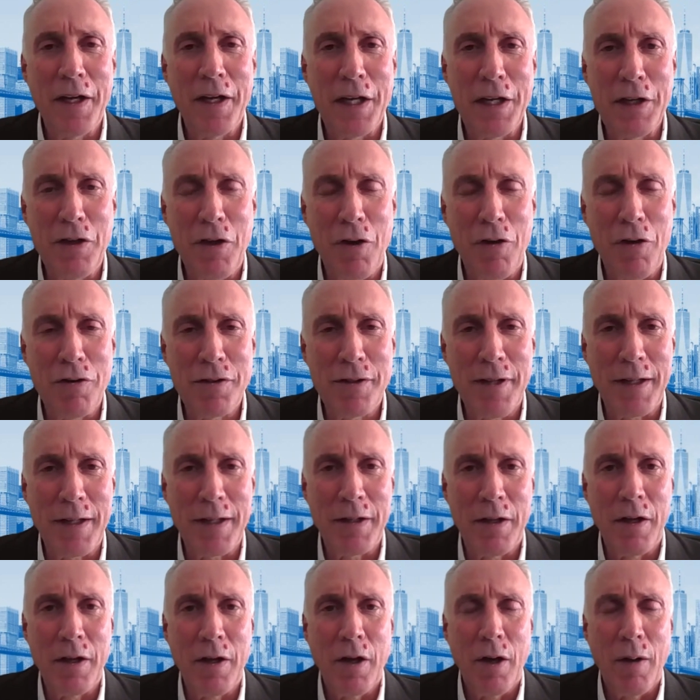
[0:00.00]
he knows that
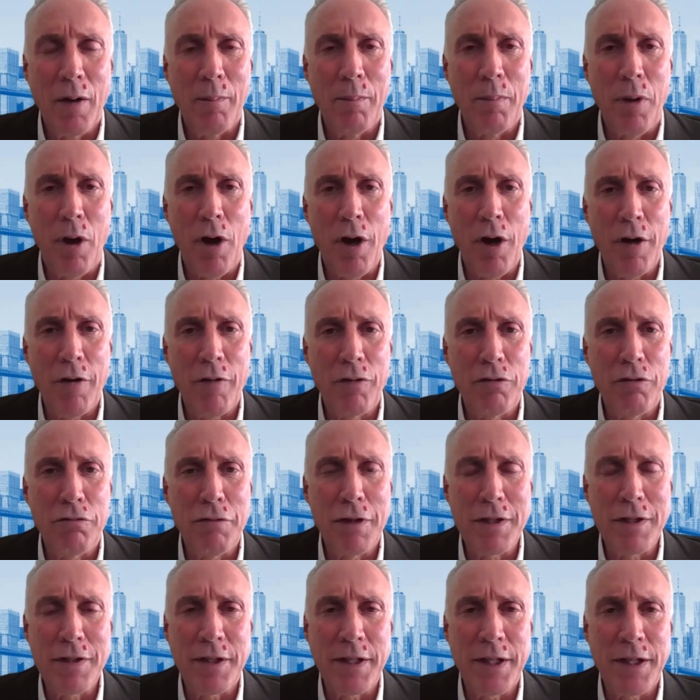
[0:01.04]
part of the
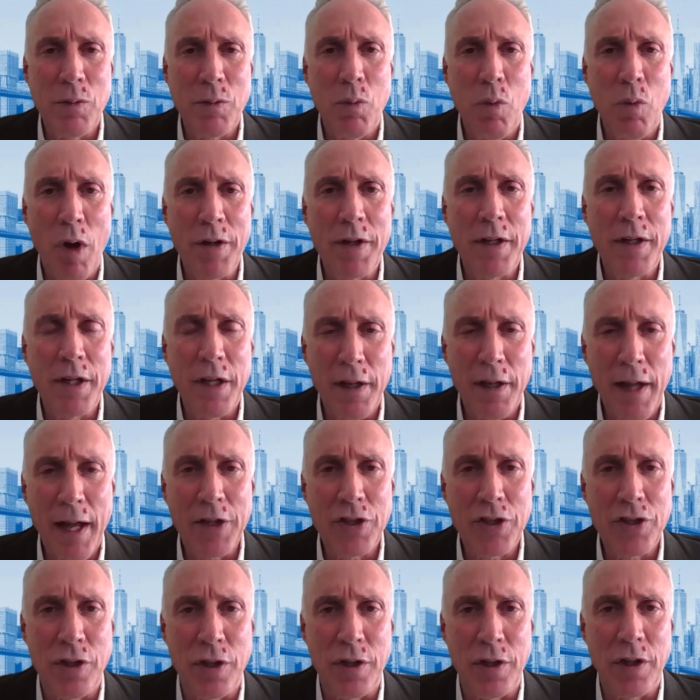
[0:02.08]
reason he won the
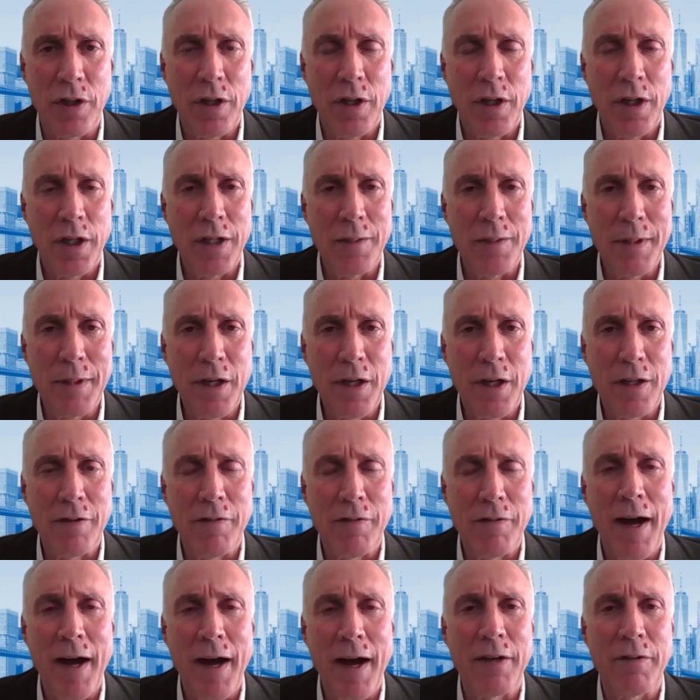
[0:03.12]
election is because
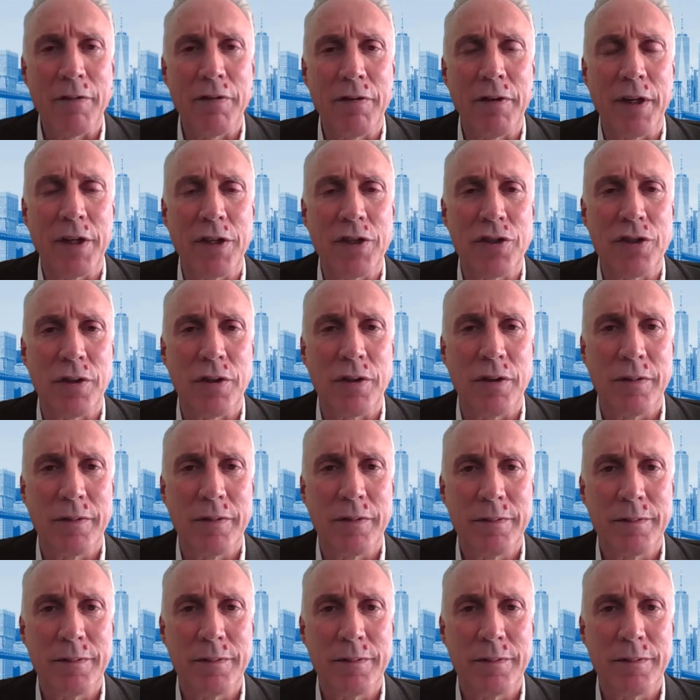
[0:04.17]
of high inflation.